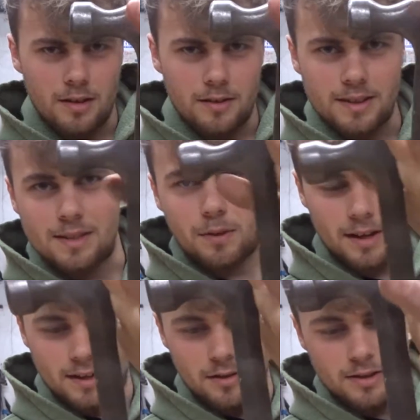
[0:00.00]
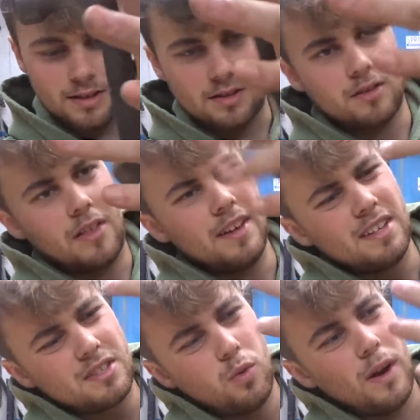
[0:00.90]
This is what I use. I think it's
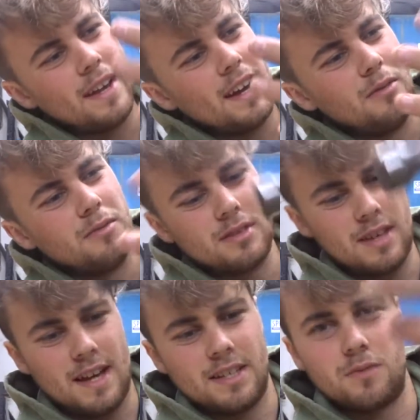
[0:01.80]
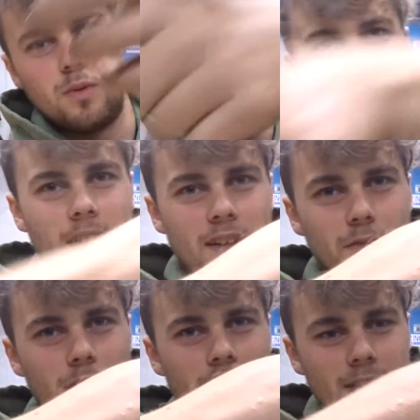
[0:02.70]
20 ounce S-Wing.
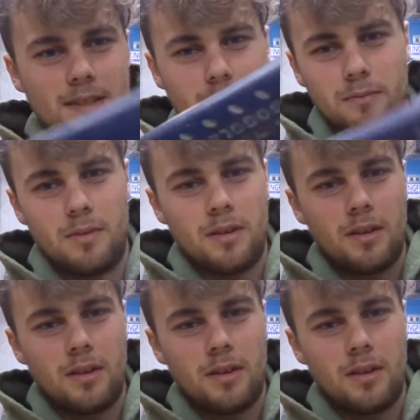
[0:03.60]
Everyone has them.